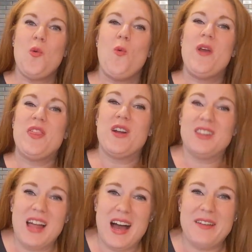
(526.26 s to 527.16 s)
with our
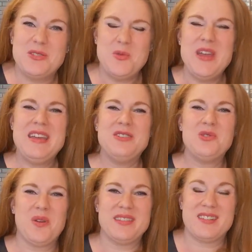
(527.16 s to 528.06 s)
lives, we can
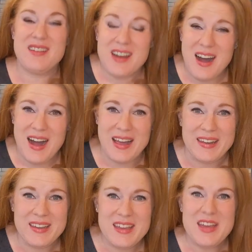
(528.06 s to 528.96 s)
trust God
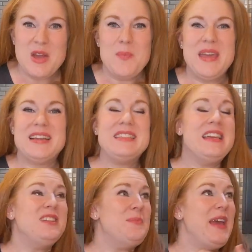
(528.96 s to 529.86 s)
because
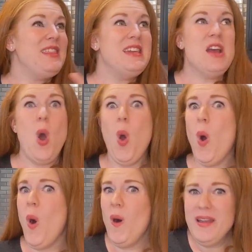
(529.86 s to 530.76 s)
He's made the
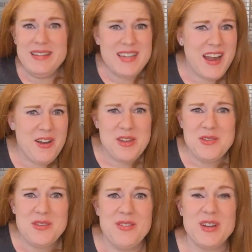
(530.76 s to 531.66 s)
whole entire
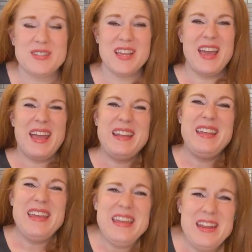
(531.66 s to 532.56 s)
universe and
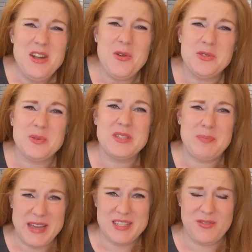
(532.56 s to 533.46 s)
He knows what's
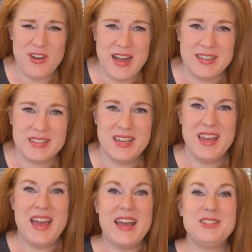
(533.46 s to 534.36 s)
best for us.
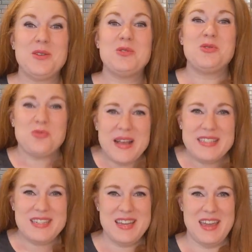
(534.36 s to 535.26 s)
And so
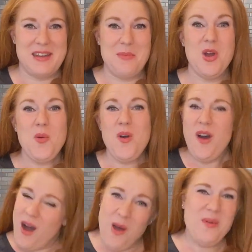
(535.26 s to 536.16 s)
trusting Him
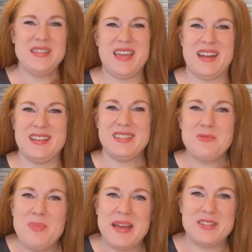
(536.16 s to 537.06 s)
will always get us
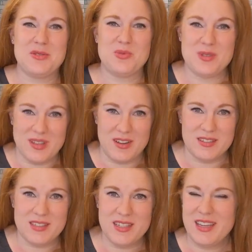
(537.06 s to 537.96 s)
the best
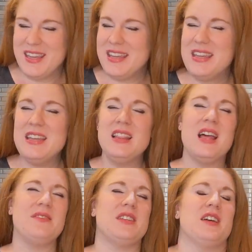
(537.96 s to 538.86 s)
result. He
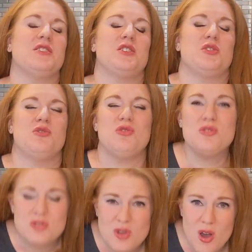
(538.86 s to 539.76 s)
loves us
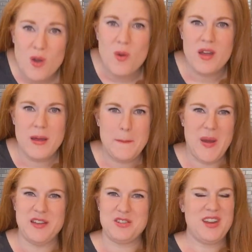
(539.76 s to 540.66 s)
so
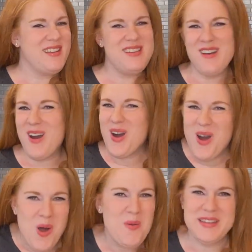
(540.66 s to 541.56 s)
much and he
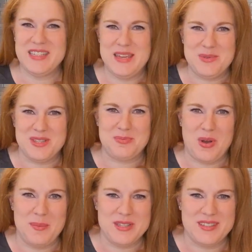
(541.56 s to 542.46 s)
always keeps his
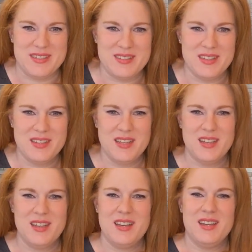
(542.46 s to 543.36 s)
promises.
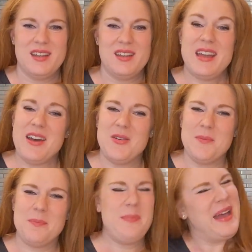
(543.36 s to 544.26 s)

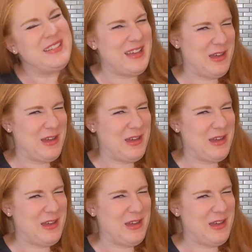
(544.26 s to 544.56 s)
Now, back to